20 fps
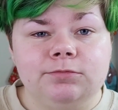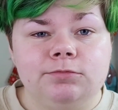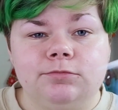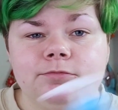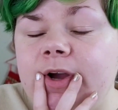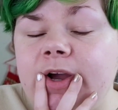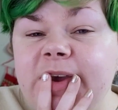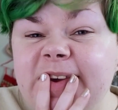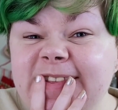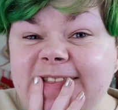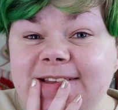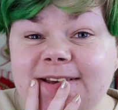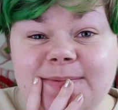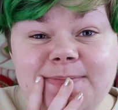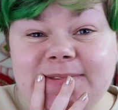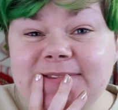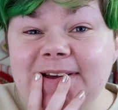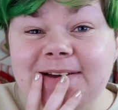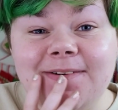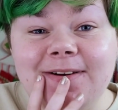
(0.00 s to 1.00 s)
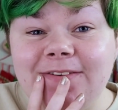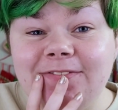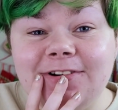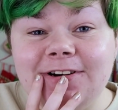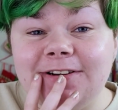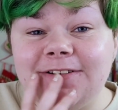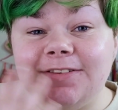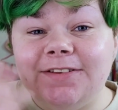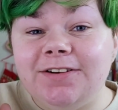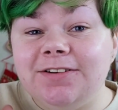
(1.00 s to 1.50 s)
My lips,
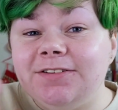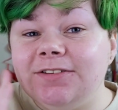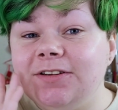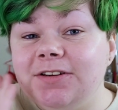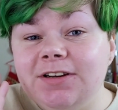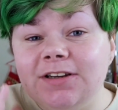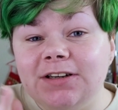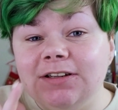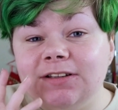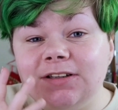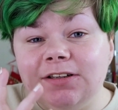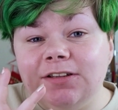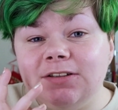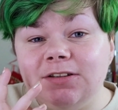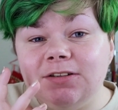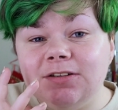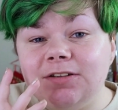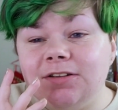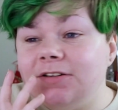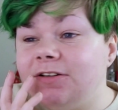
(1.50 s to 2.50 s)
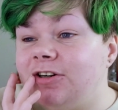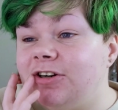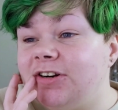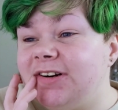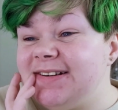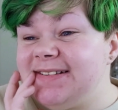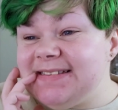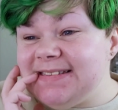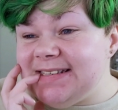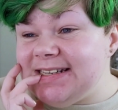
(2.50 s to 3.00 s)
however, they're looking a little
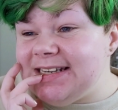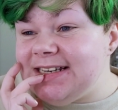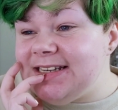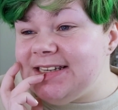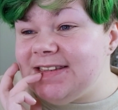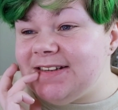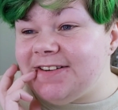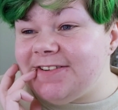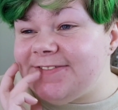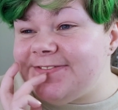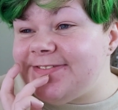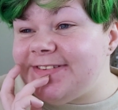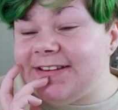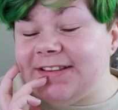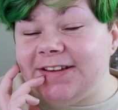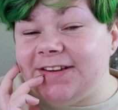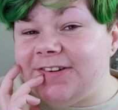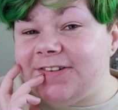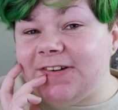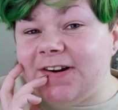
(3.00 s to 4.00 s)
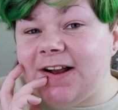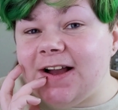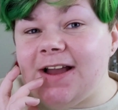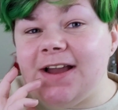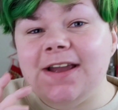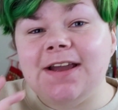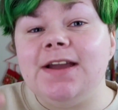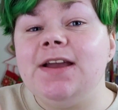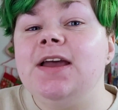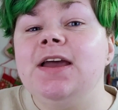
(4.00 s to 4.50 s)
crusty, they're feeling
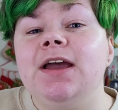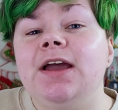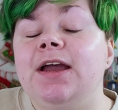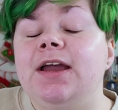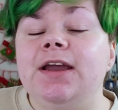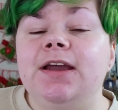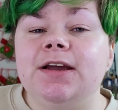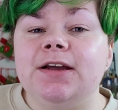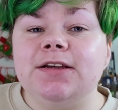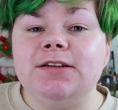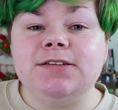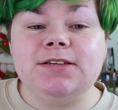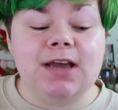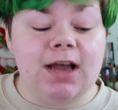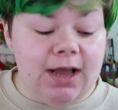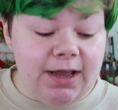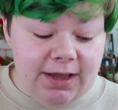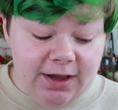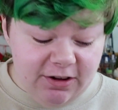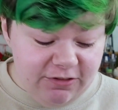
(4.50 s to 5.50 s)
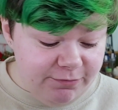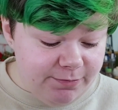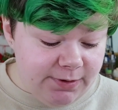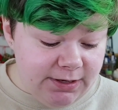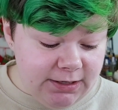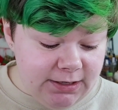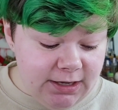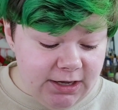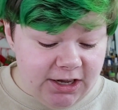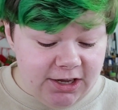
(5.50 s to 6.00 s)
dry, and I have
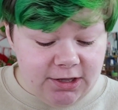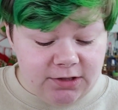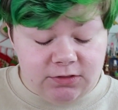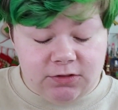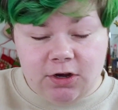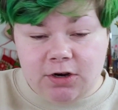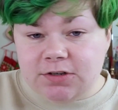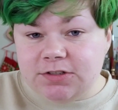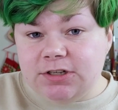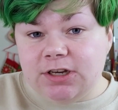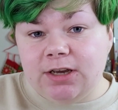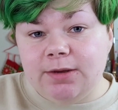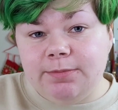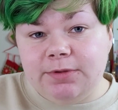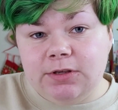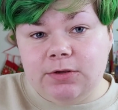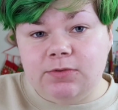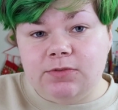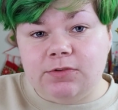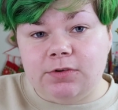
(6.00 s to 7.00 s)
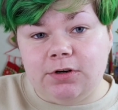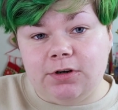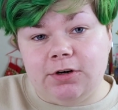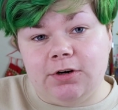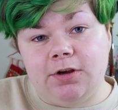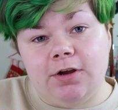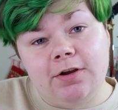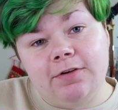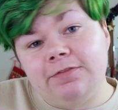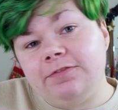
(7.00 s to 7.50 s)
been a longtime user
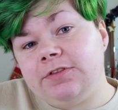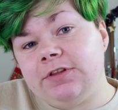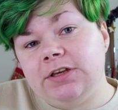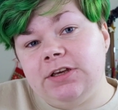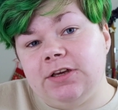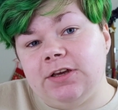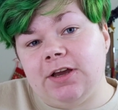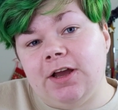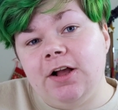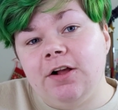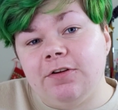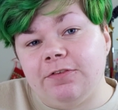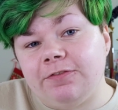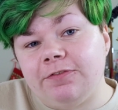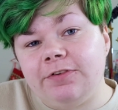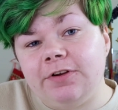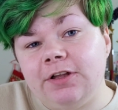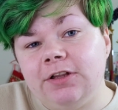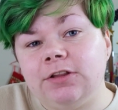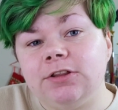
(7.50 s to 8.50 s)
of the e.l.f.